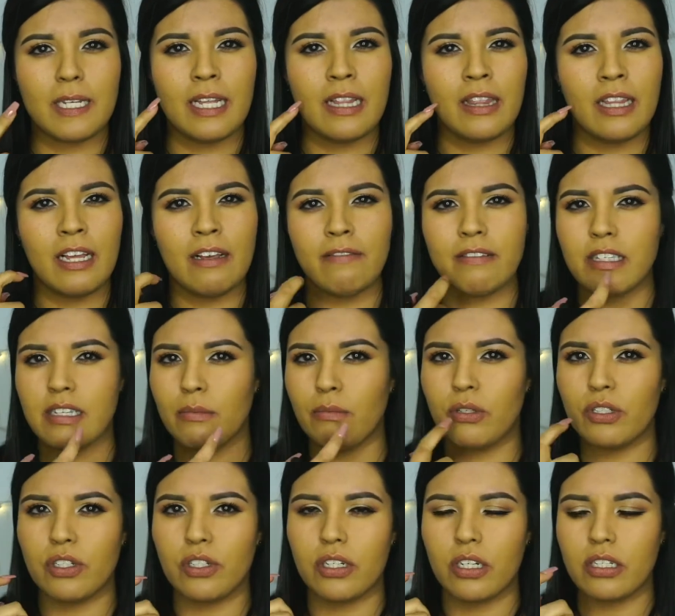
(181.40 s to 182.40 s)
it leaves
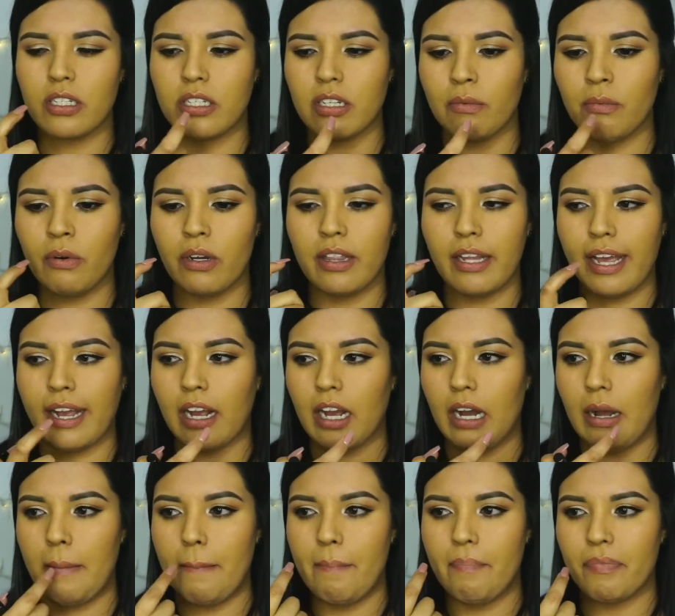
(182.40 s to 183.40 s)
somewhat like
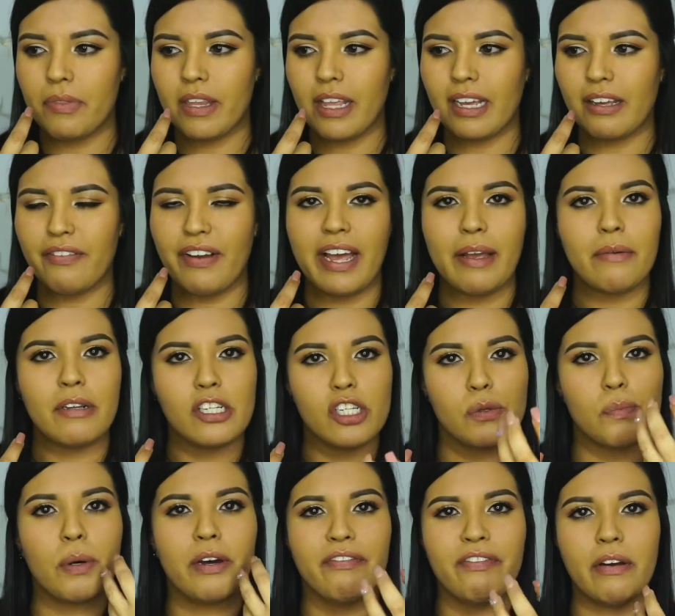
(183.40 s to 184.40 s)
if I
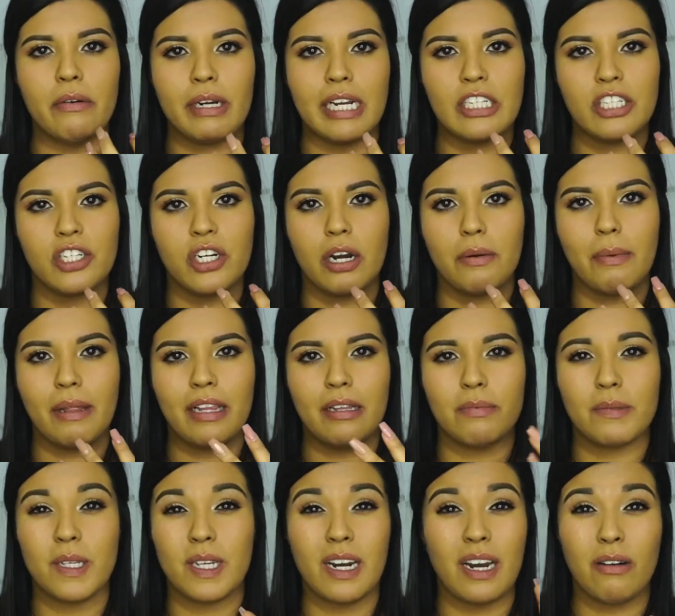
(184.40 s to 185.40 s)
just put foundation on my
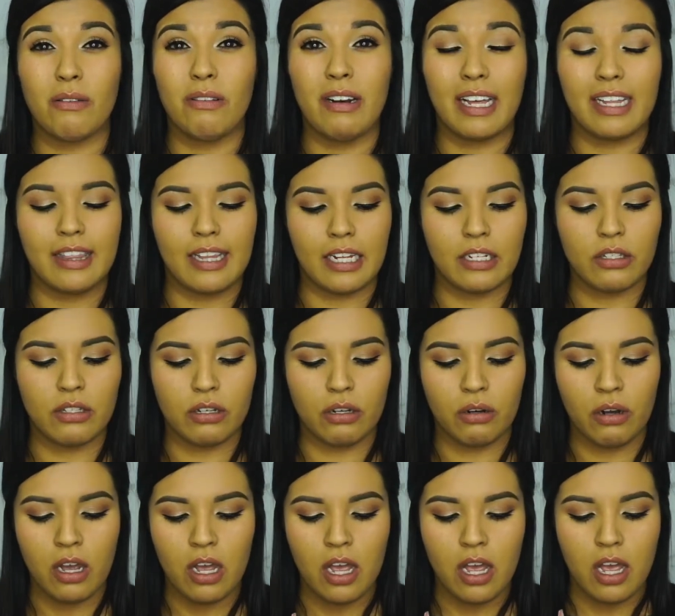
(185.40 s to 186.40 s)
lips, and I don't like that.
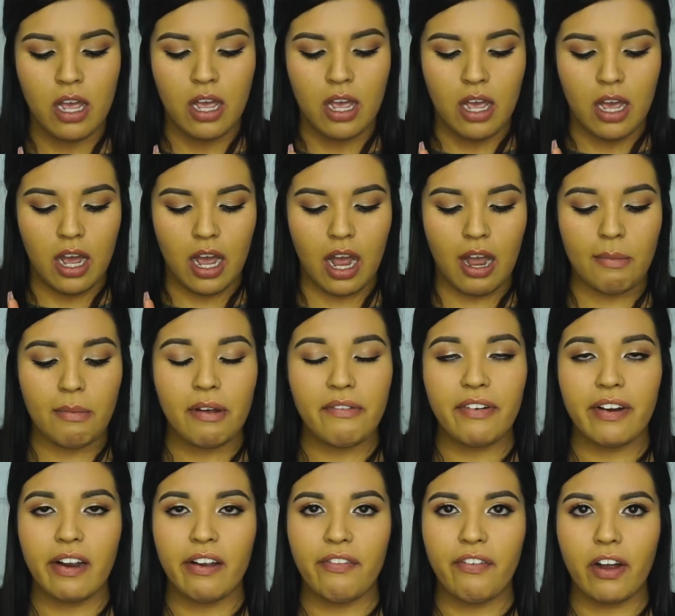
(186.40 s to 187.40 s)
So I'm not
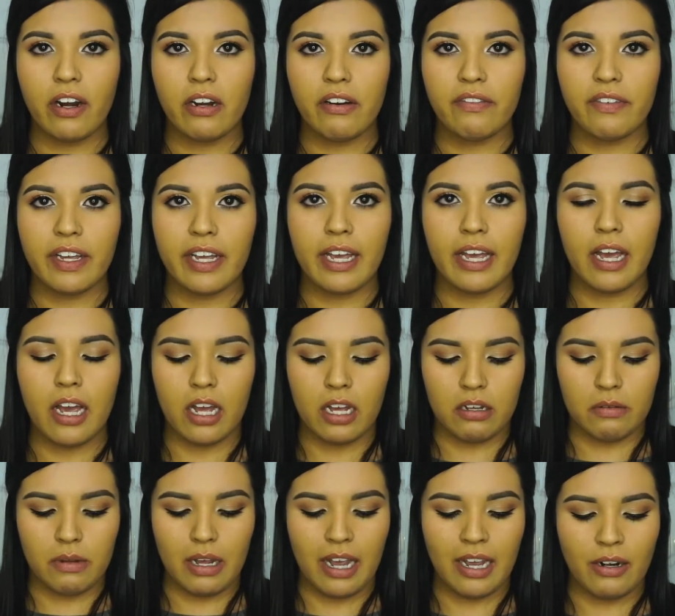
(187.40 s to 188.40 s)
very fond of it.
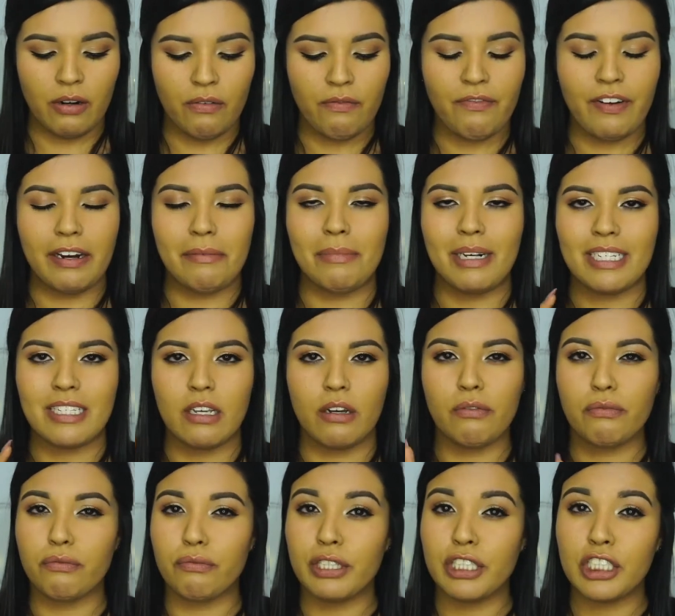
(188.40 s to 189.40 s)
I don't find
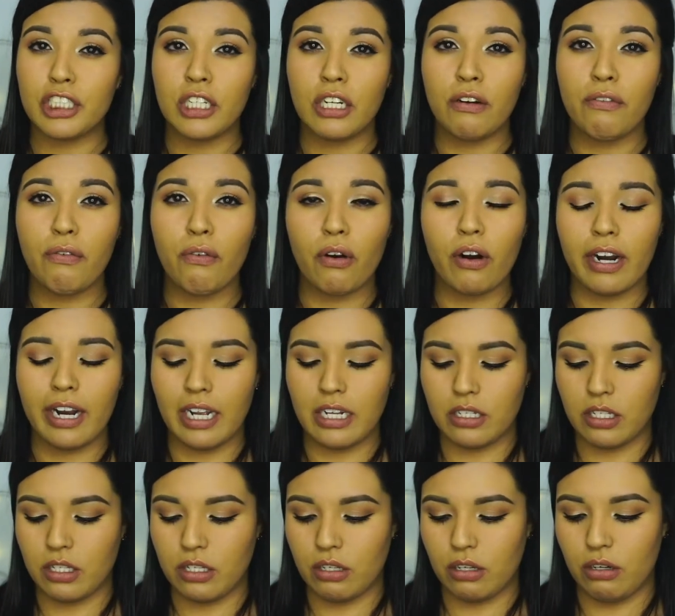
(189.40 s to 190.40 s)
myself reaching for
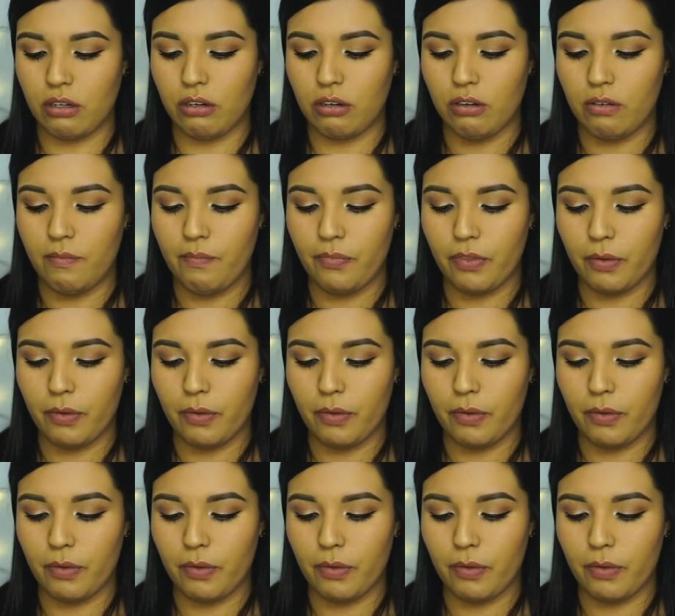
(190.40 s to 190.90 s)
it, so